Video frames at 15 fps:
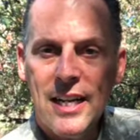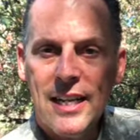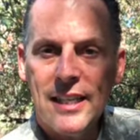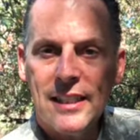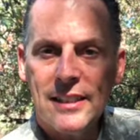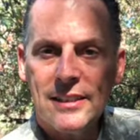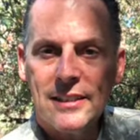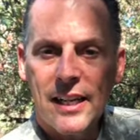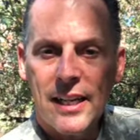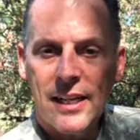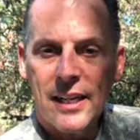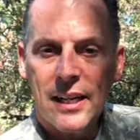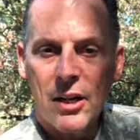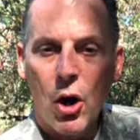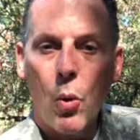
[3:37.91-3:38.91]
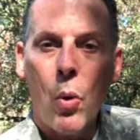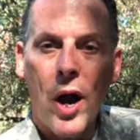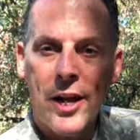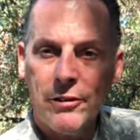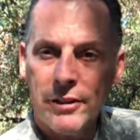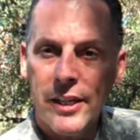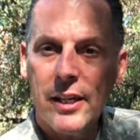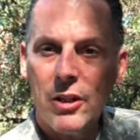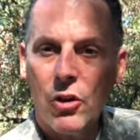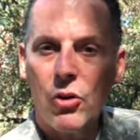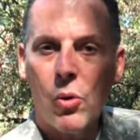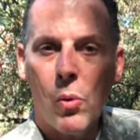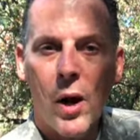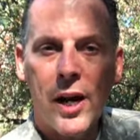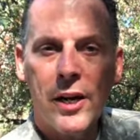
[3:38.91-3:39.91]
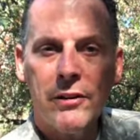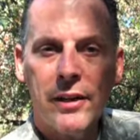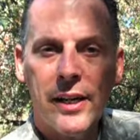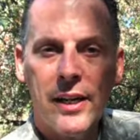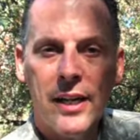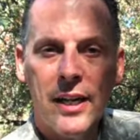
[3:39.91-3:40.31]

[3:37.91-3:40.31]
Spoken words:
is a winery, a local winery.